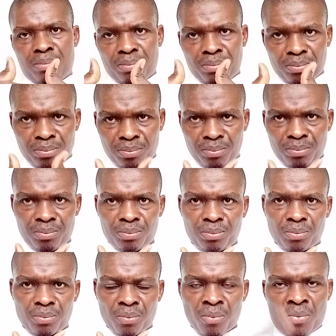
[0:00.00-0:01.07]

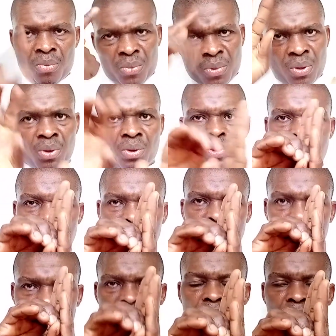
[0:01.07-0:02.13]
Example:
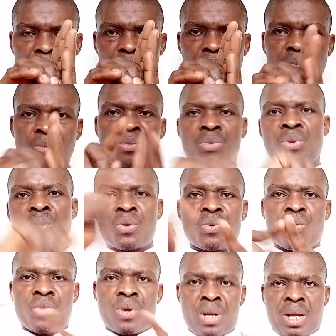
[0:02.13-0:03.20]
when I first
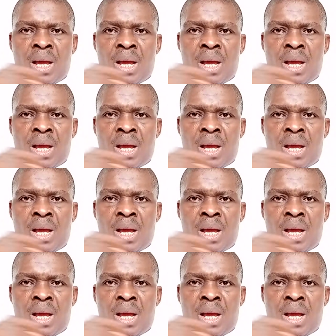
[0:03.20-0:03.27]
saw the